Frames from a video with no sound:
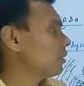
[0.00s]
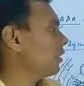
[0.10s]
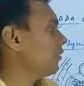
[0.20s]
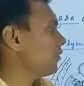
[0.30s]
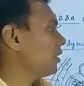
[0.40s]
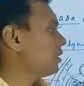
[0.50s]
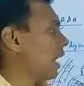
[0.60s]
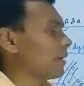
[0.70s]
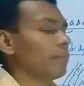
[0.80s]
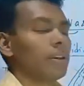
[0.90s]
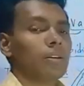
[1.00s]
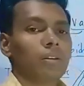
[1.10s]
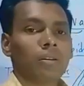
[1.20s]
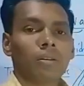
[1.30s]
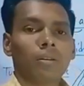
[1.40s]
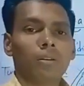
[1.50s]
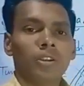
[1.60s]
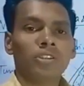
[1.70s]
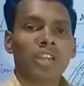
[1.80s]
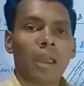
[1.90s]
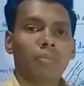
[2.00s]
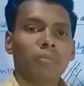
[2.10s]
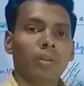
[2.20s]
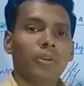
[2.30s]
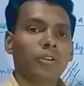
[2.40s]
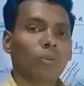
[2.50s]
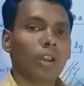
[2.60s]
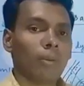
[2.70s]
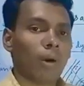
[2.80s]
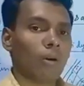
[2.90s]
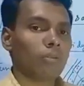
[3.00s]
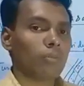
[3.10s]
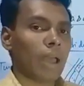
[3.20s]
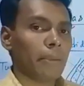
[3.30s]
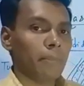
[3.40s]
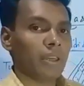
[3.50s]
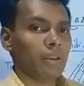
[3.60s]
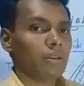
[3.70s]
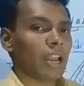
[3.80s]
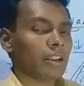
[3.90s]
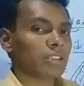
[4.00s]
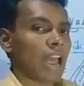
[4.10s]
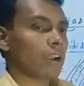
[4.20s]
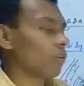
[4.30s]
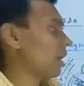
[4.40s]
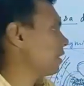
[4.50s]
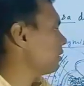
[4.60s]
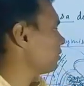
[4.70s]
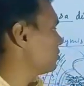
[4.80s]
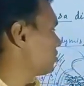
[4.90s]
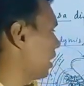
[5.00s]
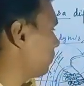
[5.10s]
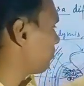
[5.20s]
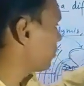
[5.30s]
even that we enzyme will be told about by me, that is hydrolytic enzyme,